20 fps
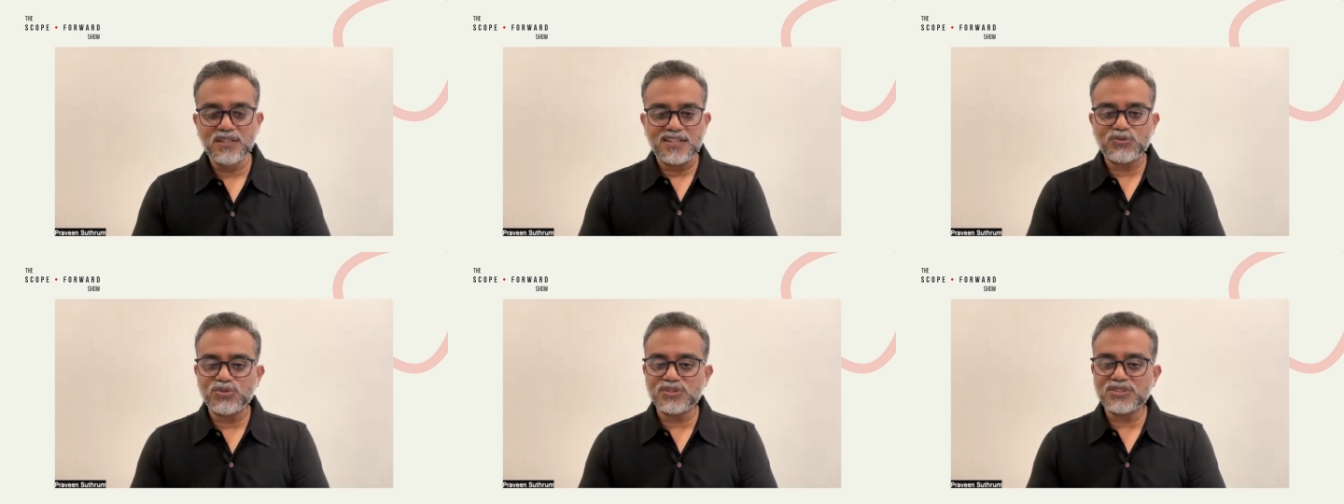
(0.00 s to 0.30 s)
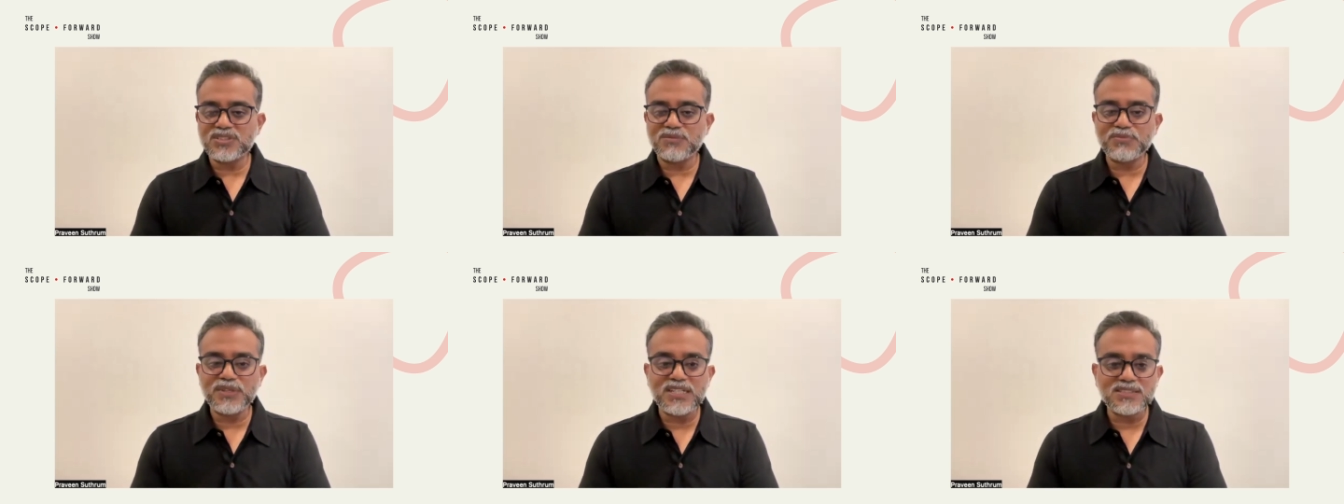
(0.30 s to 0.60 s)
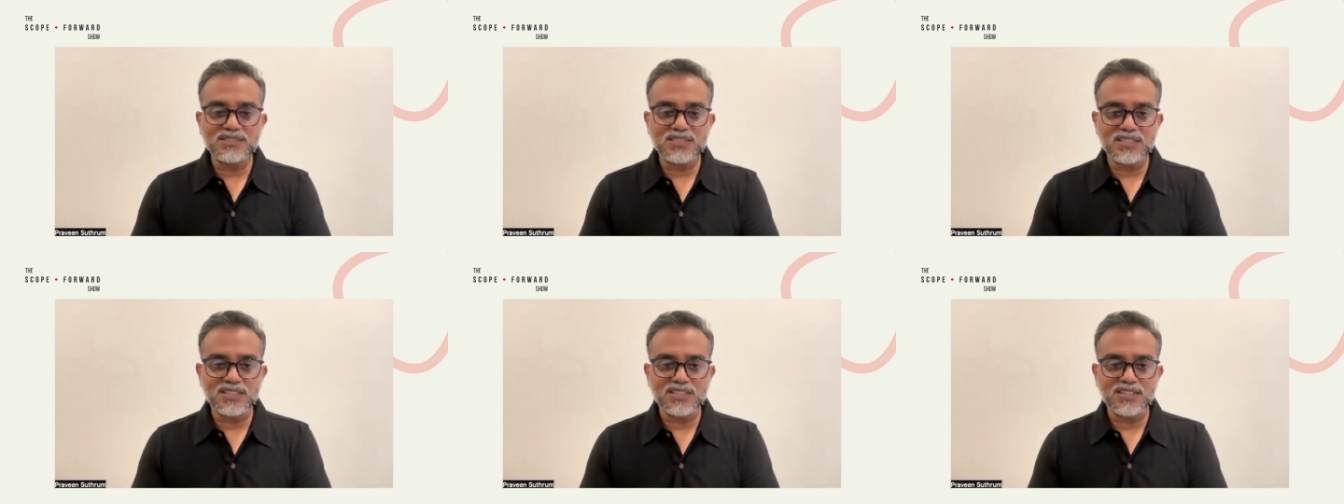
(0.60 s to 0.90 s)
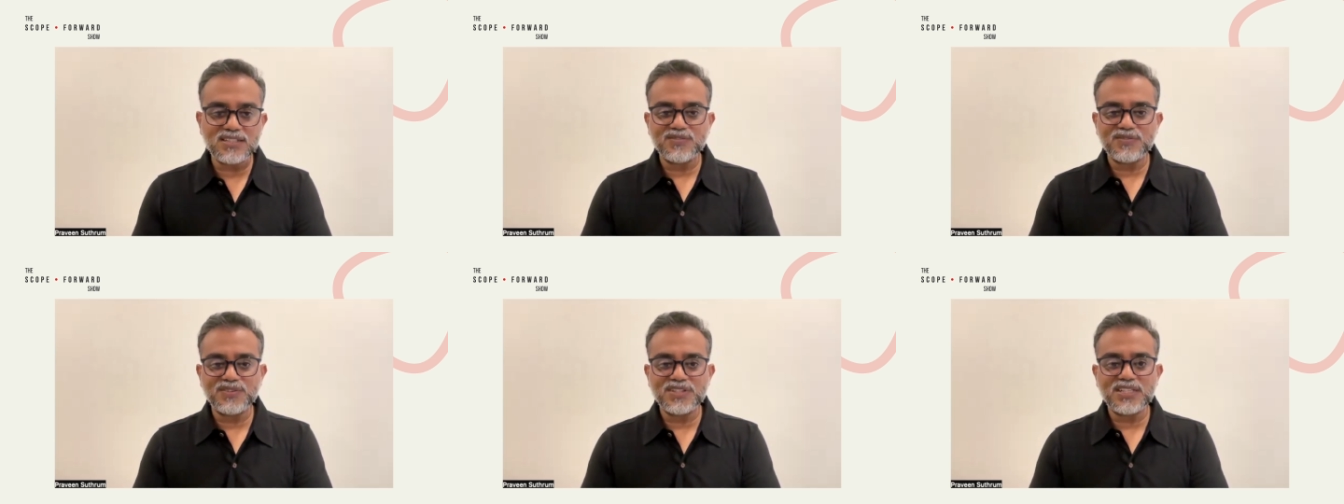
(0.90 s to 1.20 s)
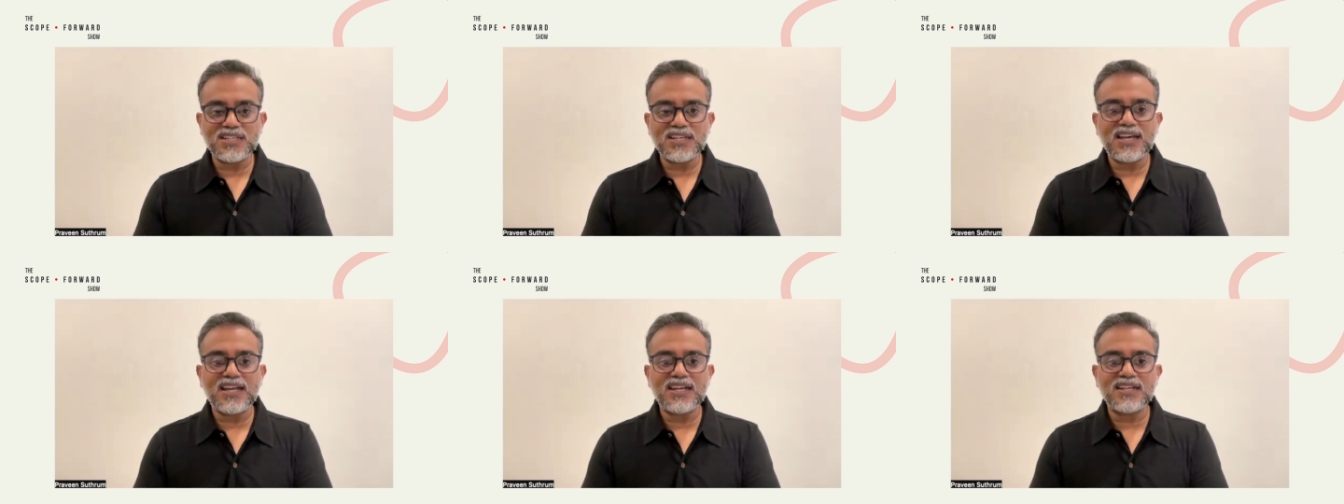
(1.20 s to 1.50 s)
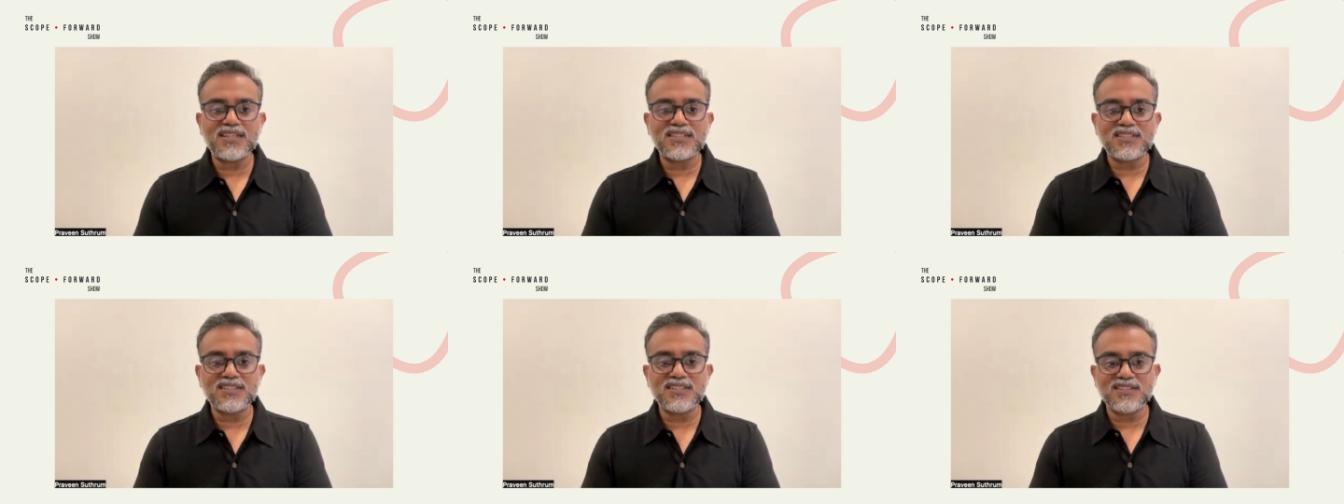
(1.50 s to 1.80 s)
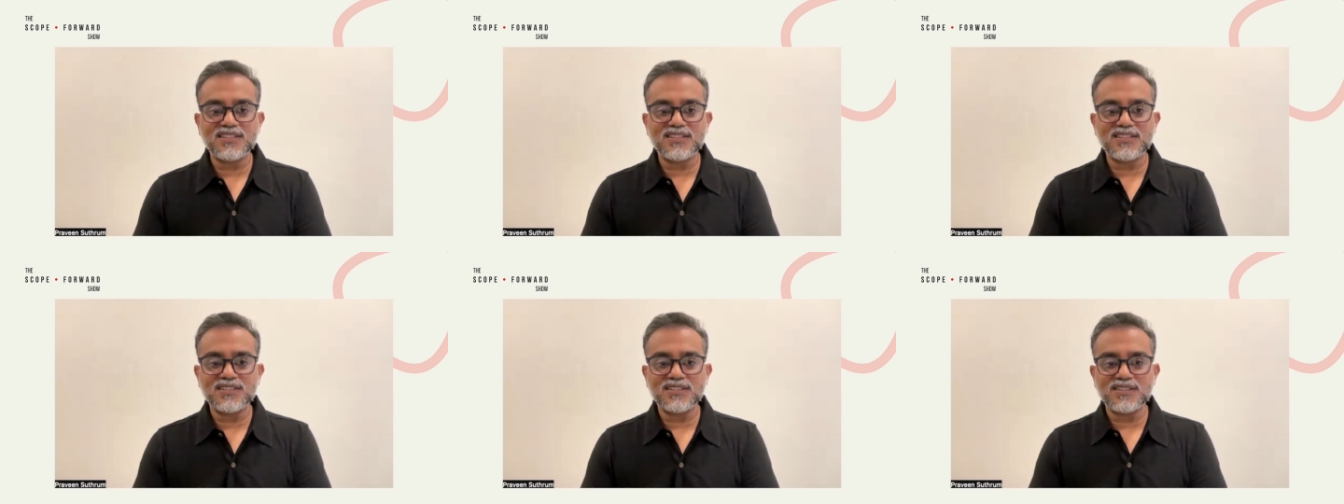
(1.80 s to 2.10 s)
It was amazing. We
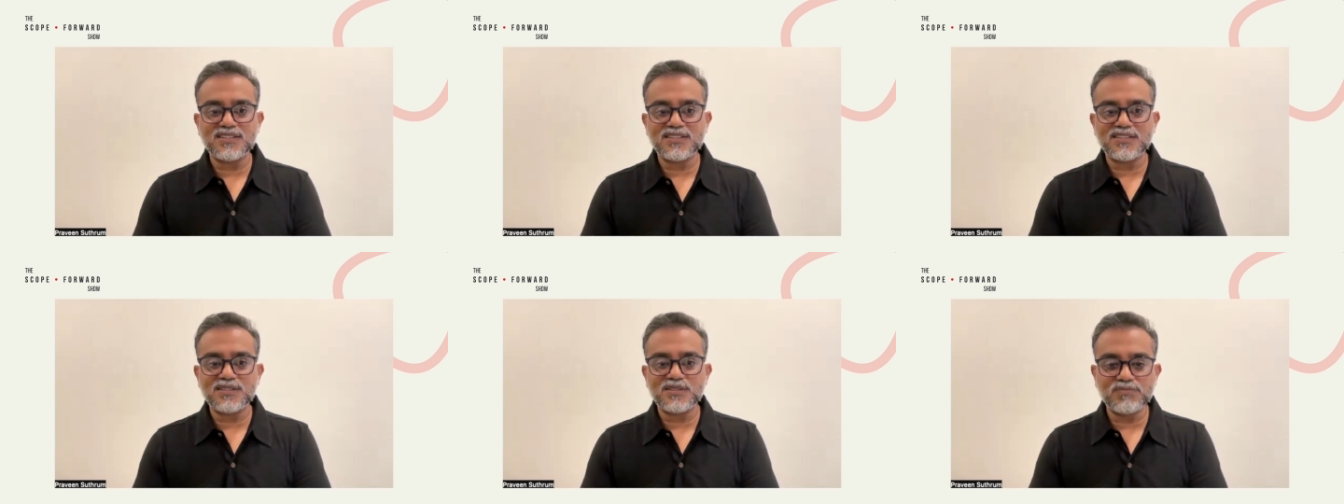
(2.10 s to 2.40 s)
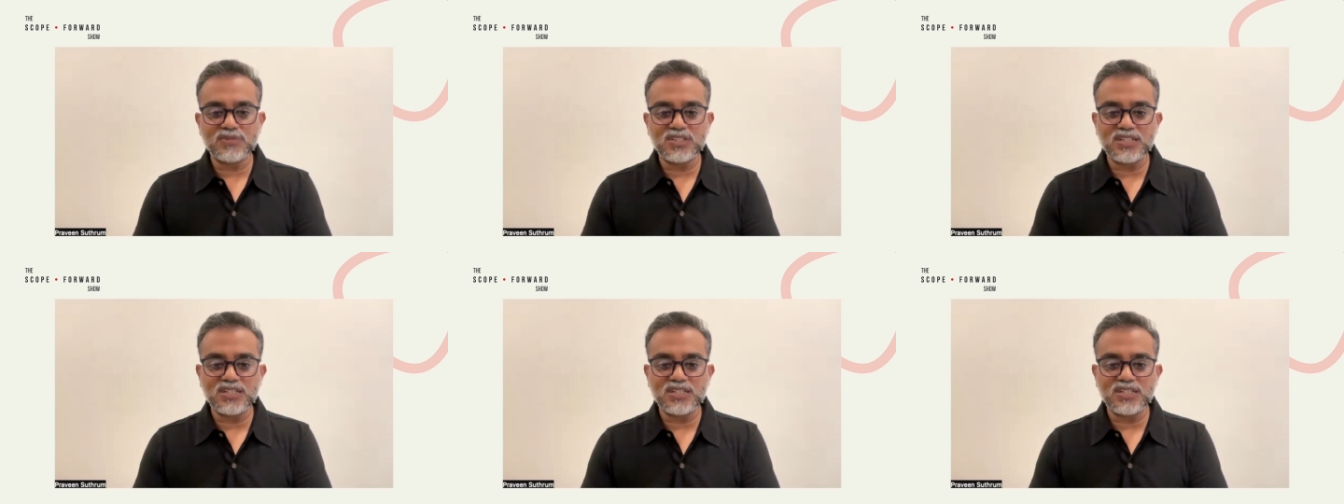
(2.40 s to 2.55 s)
had uh,